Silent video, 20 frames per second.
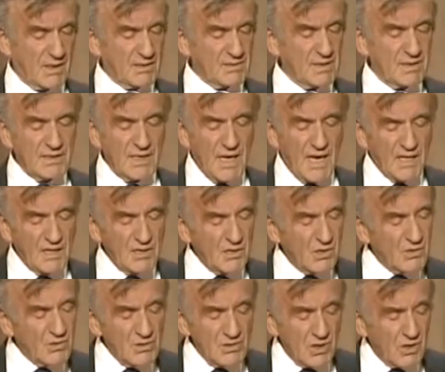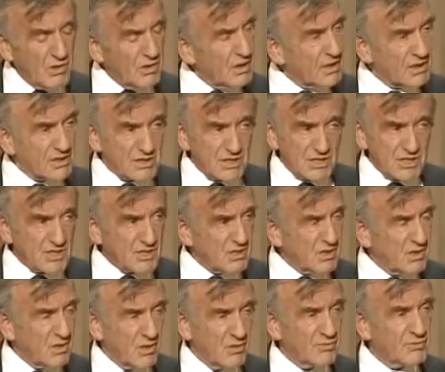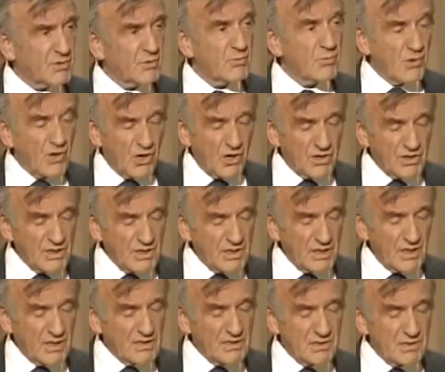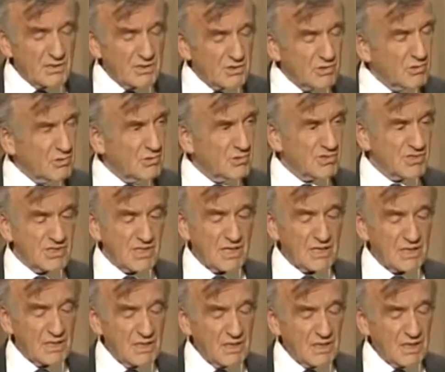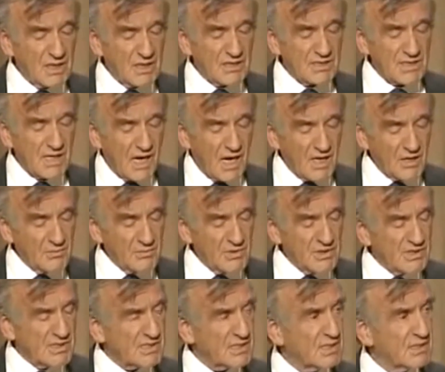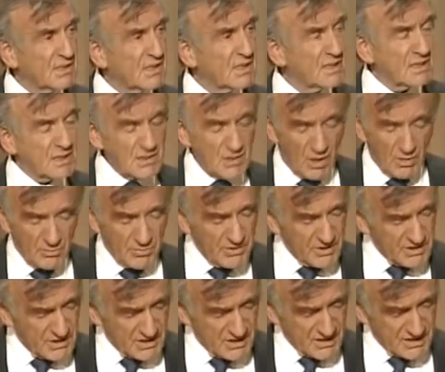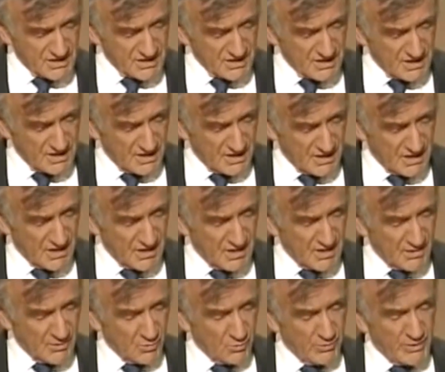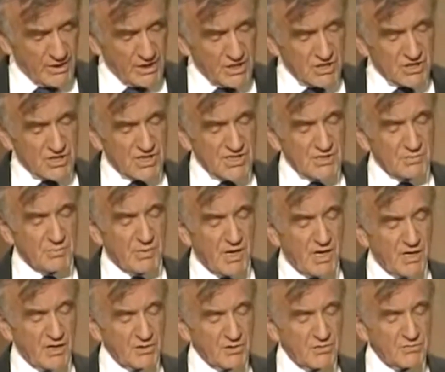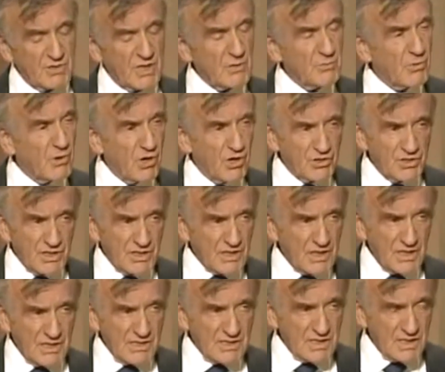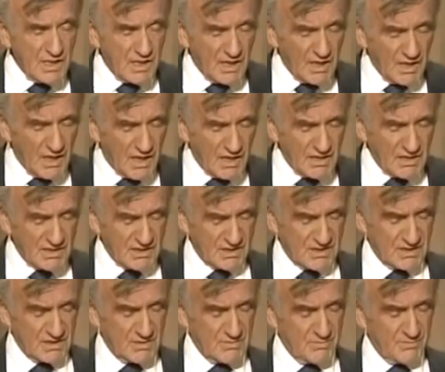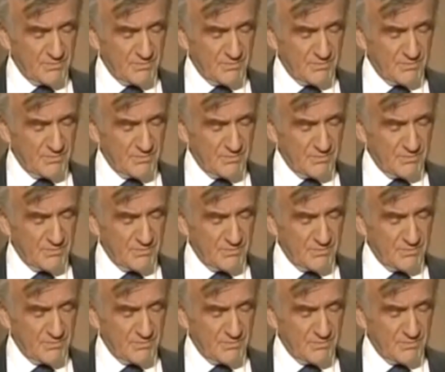that they had no knowledge of the war against the Jews that Hitler's armies and their accomplices waged as part of their war against the Allies.